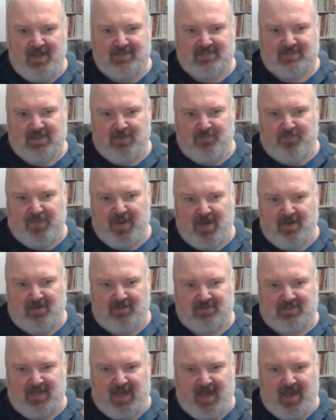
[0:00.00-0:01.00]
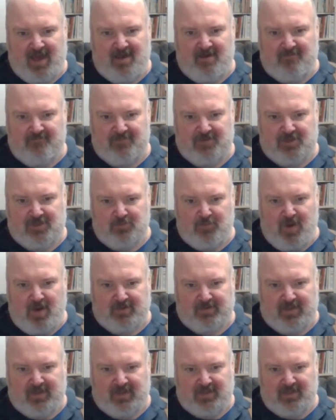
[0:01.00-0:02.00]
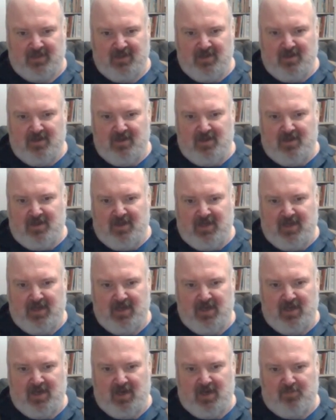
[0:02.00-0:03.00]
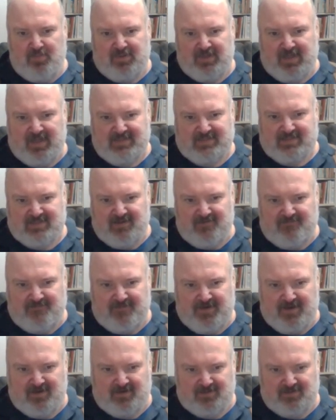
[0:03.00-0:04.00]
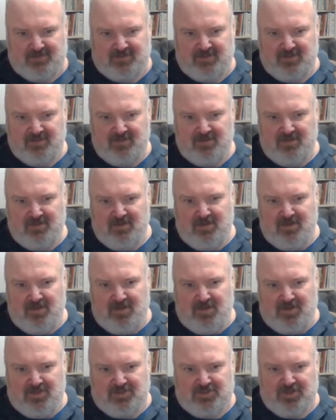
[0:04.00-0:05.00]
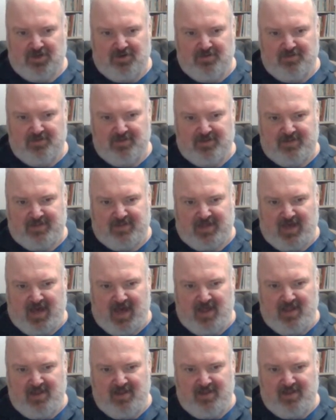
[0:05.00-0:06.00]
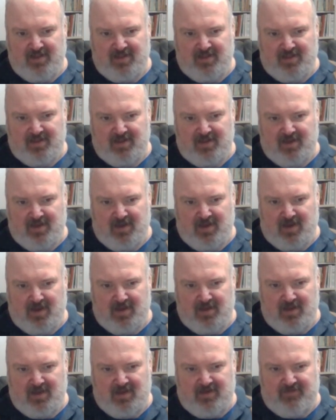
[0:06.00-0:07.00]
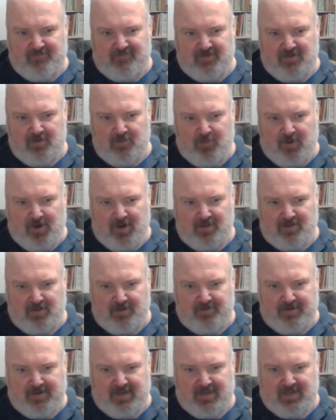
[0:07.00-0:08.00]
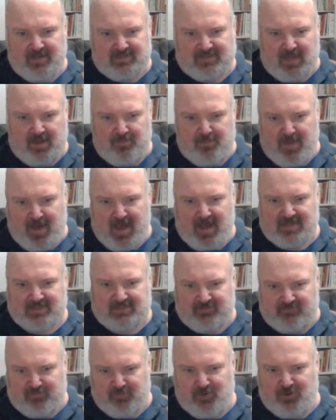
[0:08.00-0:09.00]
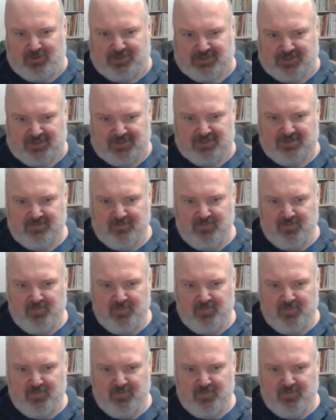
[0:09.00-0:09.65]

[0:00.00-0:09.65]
is compelled to have the dwelling places and fields, so that even where there is a mass of merchants,